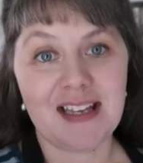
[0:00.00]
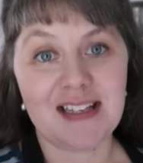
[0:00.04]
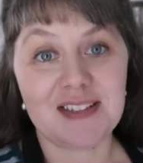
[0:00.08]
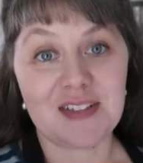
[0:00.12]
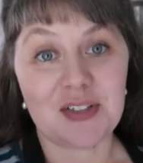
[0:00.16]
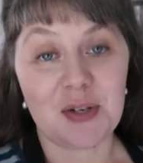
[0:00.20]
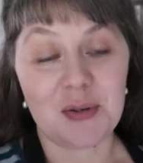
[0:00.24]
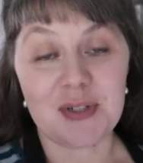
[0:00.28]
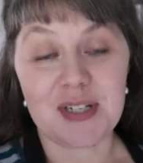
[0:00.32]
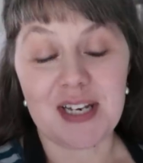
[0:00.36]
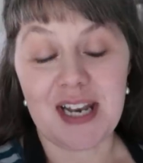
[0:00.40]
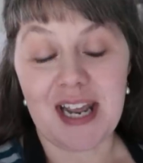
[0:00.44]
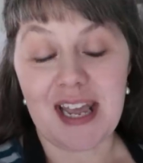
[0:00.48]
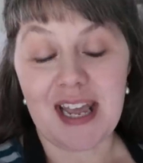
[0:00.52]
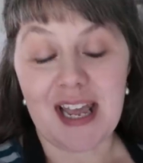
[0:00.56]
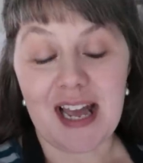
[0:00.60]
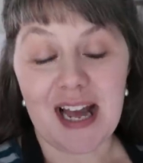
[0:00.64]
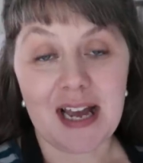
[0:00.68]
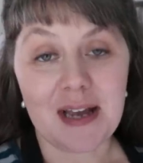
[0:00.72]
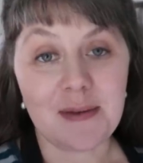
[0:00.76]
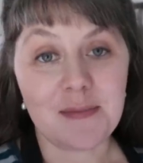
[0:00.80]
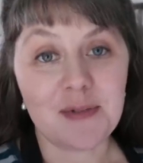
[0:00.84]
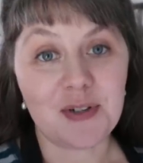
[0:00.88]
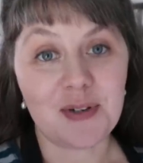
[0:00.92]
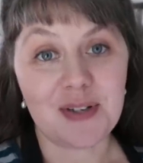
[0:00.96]
So today
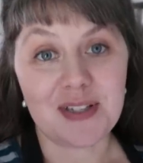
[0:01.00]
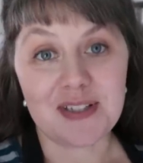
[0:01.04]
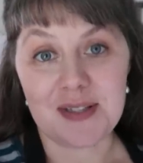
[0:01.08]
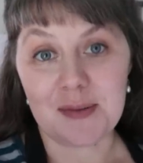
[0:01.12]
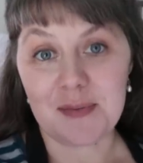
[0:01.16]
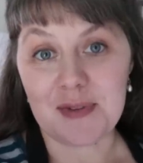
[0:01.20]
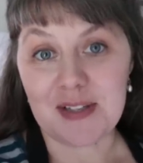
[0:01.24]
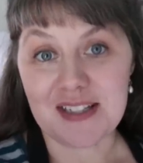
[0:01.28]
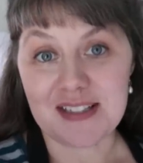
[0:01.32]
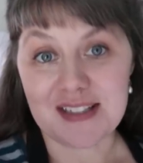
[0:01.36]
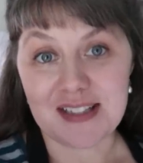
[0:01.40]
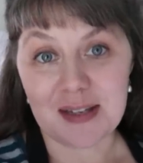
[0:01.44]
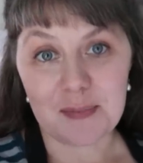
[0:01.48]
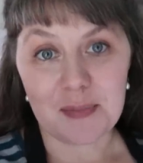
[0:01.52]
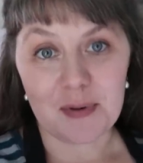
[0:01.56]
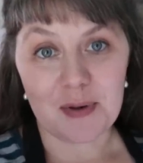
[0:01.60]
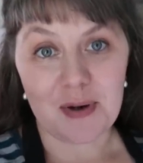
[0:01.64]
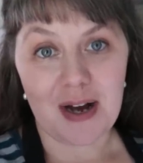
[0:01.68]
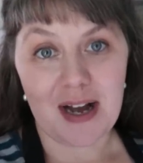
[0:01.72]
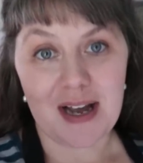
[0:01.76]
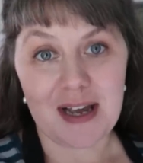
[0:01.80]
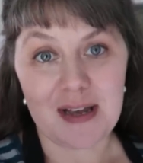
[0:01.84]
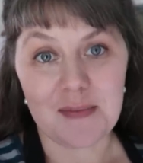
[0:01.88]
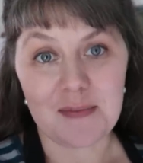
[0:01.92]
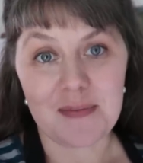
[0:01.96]
I'm doing something simple.
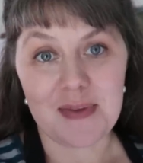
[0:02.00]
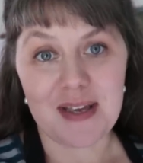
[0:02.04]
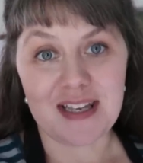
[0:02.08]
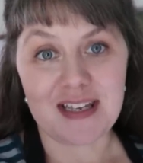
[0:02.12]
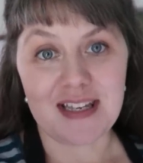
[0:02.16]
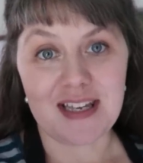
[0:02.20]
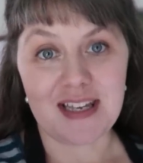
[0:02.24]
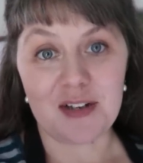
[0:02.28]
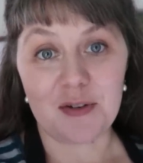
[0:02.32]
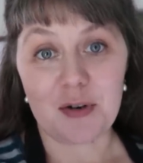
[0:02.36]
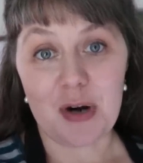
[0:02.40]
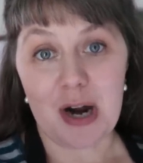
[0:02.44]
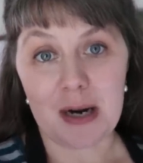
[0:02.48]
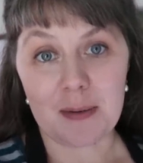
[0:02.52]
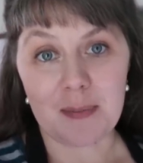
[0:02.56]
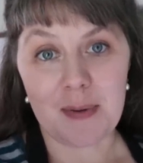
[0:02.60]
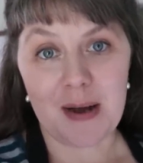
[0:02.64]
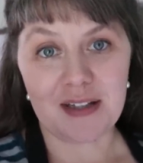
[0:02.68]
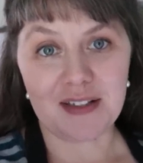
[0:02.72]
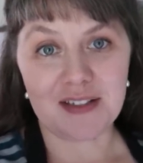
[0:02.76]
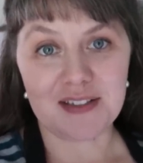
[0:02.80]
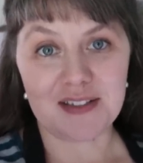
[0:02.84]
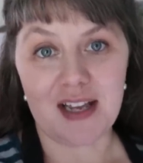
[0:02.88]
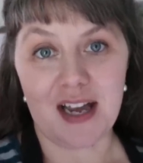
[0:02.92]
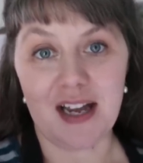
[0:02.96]
I am making
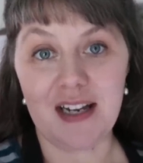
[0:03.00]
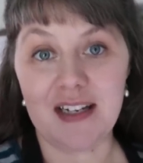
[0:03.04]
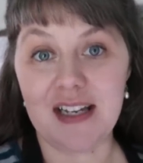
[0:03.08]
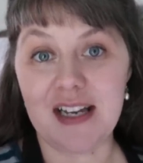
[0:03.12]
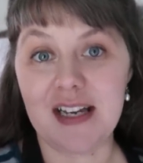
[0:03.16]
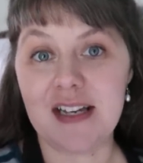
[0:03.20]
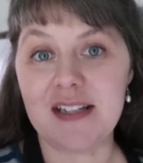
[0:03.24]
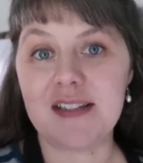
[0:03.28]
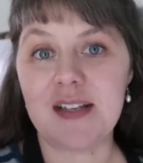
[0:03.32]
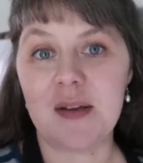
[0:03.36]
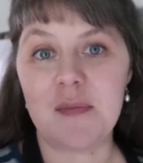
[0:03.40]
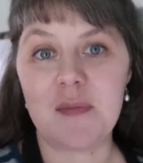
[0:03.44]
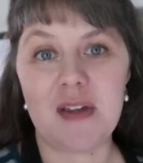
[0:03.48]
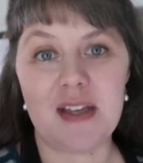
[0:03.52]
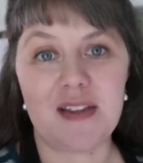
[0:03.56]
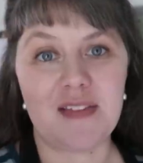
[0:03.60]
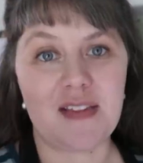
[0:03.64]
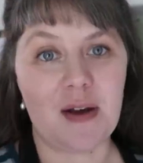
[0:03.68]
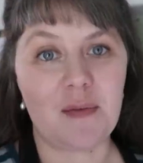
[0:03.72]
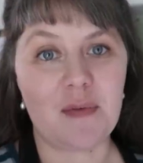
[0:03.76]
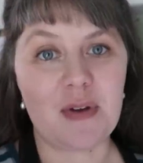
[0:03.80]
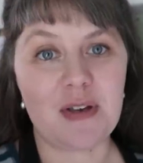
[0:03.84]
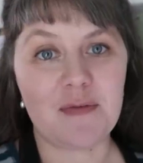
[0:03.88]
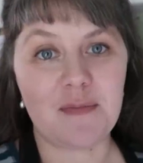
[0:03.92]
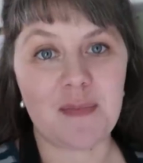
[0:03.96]
crockpot lasagna. It's something
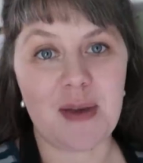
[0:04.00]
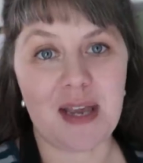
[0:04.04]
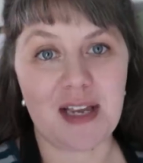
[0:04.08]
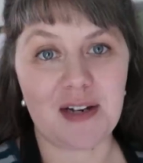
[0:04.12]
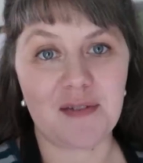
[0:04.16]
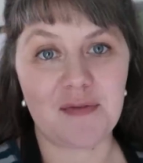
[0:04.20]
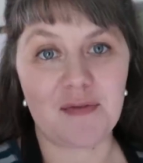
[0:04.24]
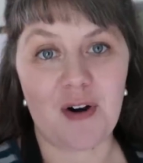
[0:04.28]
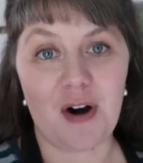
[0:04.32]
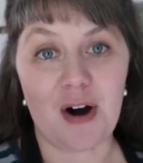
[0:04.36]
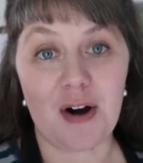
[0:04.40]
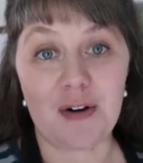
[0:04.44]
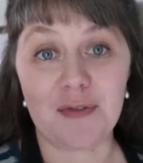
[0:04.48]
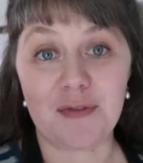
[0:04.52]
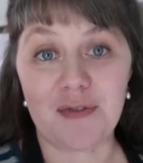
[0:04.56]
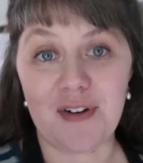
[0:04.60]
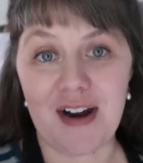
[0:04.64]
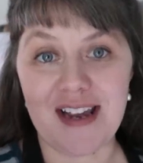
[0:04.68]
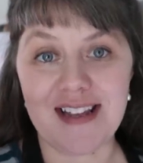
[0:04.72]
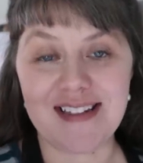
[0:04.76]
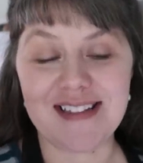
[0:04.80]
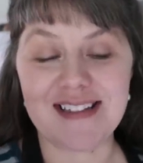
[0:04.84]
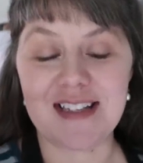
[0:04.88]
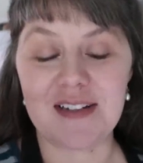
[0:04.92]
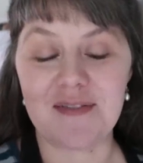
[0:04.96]
that we've made for our
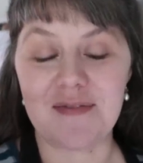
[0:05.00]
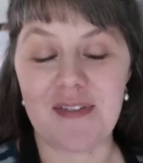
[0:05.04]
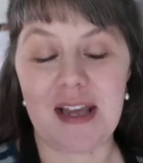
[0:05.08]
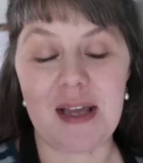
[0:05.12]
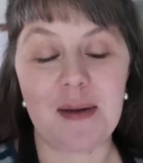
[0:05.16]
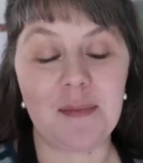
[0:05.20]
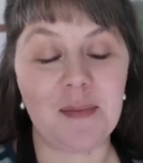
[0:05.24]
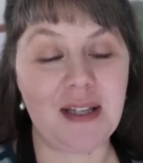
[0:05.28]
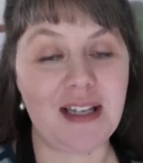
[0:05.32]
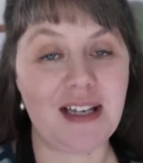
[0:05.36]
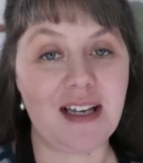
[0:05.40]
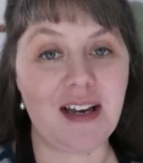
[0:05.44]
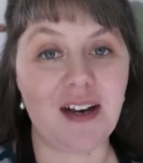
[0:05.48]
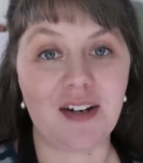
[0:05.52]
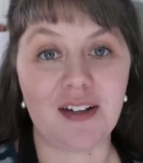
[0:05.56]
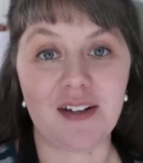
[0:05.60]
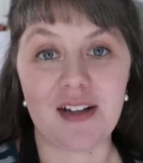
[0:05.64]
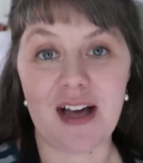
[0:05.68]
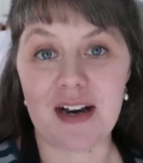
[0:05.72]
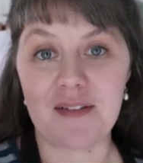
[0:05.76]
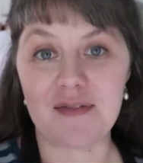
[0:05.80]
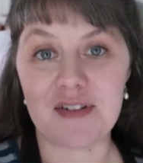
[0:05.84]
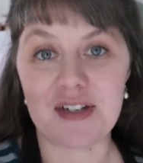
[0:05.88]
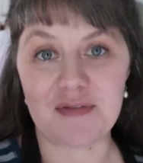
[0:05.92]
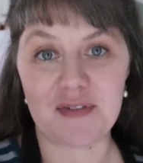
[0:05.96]
friends and family on a
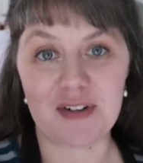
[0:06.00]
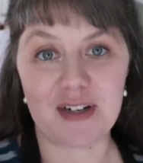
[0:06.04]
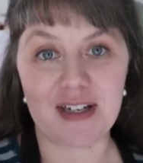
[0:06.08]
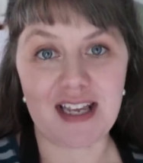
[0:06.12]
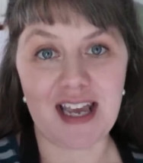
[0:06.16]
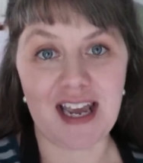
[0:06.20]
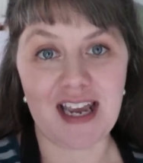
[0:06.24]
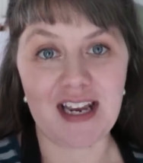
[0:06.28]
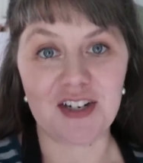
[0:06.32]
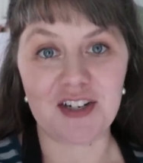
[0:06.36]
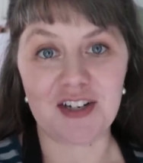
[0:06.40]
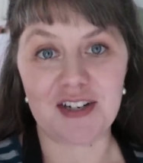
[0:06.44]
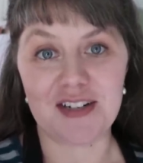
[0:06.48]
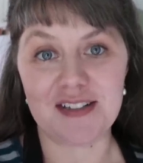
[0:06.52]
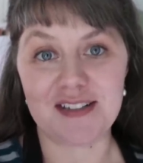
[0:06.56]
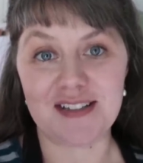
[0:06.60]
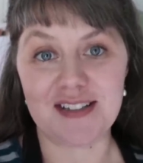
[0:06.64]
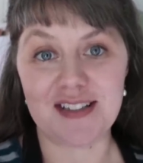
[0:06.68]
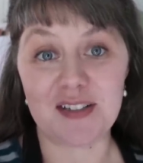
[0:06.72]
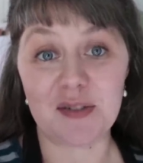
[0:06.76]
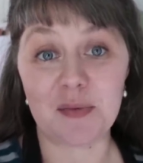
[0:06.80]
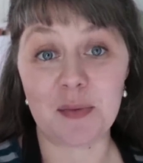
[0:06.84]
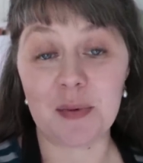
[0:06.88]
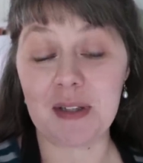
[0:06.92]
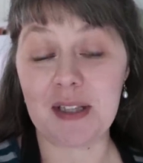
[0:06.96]
lot of different
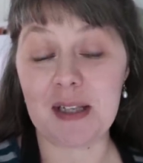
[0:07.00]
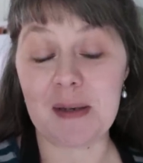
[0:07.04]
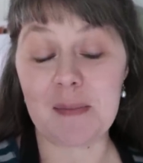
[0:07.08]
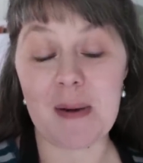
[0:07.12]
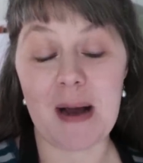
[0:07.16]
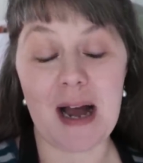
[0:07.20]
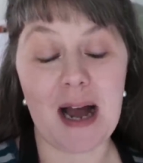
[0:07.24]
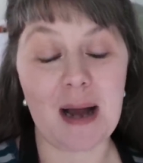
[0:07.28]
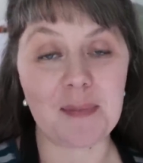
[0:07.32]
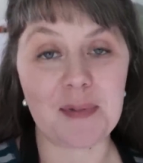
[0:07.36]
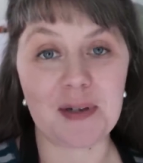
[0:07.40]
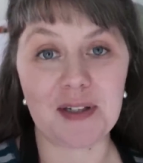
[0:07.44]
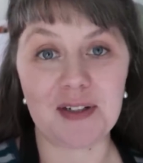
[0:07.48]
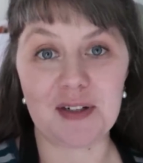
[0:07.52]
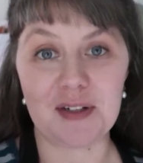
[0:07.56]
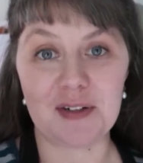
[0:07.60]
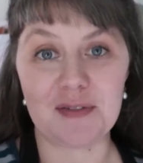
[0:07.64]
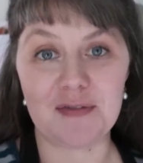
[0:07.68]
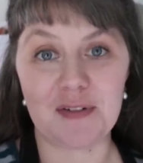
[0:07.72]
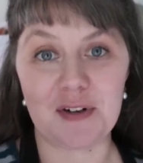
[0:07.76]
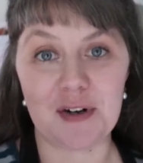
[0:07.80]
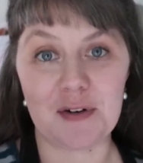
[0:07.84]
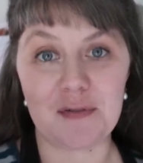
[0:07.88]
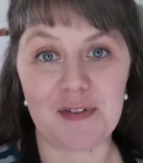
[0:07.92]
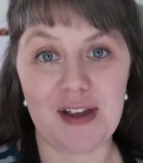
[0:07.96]
occasions. It's really popular
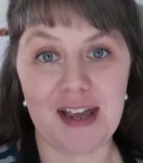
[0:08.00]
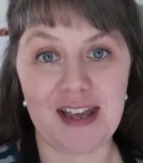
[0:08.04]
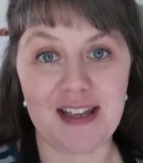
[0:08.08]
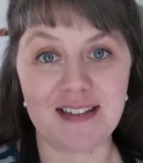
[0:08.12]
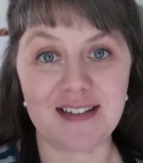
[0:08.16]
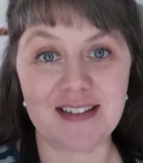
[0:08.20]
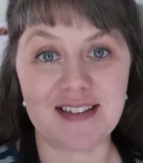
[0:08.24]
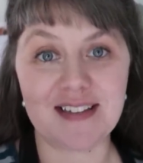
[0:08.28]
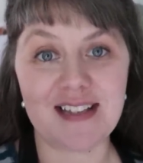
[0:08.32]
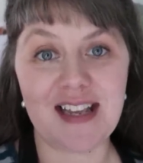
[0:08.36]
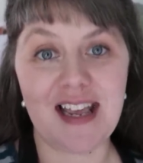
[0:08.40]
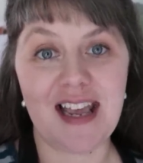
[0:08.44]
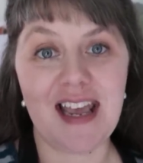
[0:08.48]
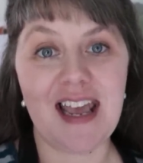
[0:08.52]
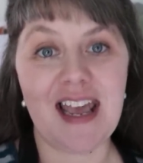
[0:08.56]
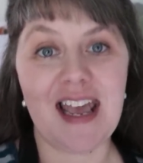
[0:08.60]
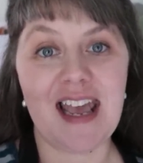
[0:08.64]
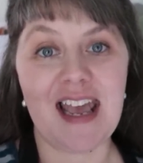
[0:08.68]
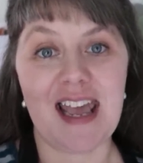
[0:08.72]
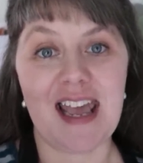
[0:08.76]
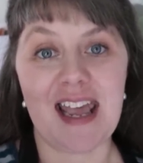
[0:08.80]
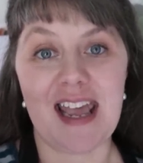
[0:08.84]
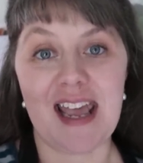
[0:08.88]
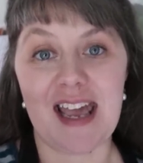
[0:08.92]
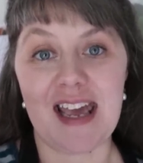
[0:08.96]
for events,
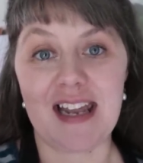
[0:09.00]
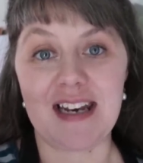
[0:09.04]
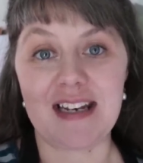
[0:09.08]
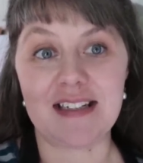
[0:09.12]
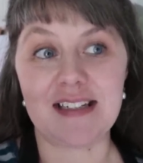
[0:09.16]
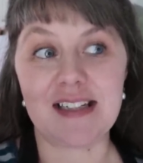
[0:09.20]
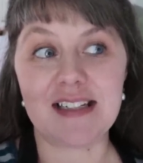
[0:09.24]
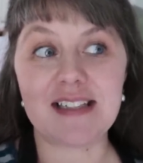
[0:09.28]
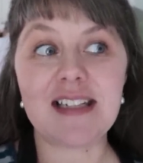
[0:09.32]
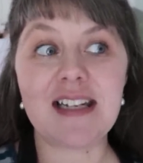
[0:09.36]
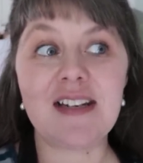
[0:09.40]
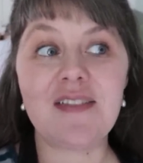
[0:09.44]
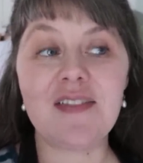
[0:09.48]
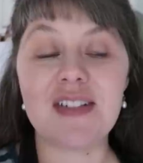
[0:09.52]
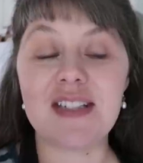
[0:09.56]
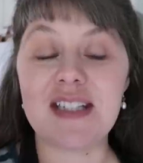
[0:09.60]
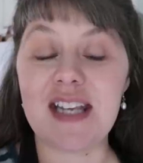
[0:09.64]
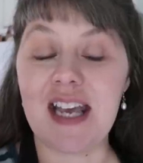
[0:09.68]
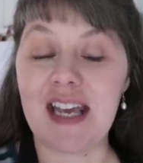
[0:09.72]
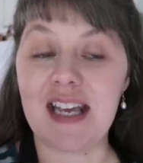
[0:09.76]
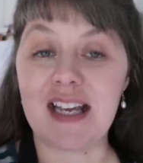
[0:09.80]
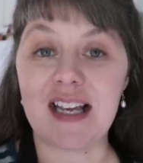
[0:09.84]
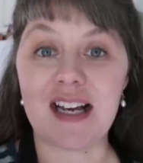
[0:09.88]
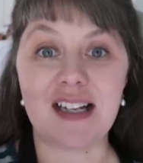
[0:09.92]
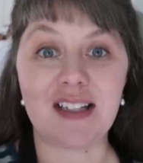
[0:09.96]
and it doesn't even
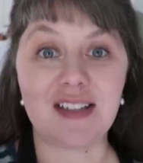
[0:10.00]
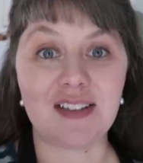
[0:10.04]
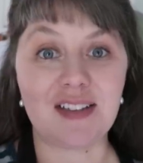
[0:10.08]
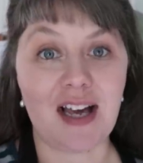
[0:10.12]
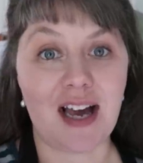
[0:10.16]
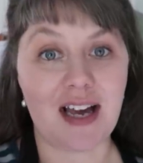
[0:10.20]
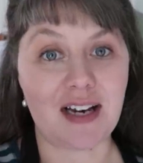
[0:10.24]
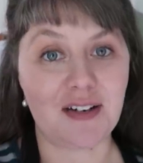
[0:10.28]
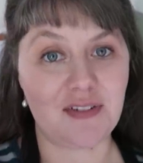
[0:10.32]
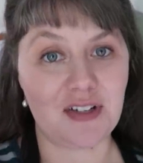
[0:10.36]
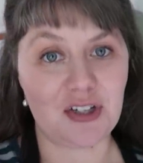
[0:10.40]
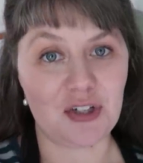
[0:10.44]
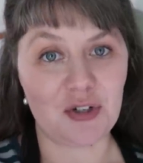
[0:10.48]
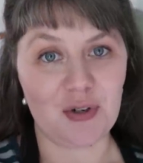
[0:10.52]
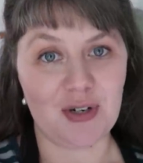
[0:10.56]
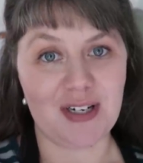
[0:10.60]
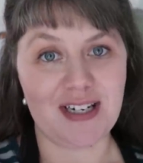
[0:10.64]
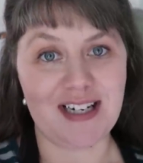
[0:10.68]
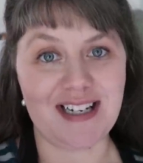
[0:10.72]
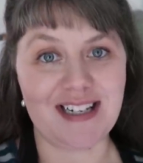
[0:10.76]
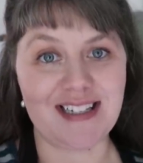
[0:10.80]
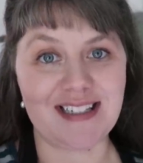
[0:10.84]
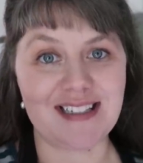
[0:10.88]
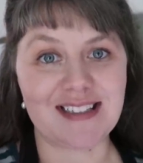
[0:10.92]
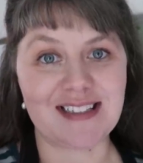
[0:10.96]
take a lot of
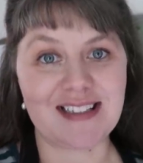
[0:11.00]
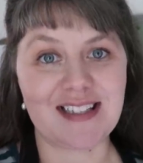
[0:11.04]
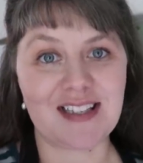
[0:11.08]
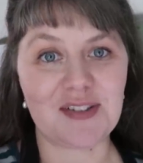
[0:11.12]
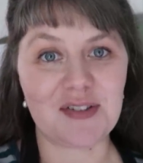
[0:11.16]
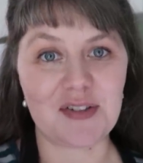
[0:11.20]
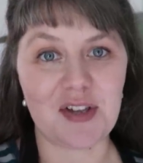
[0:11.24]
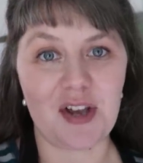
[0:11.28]
ingredients.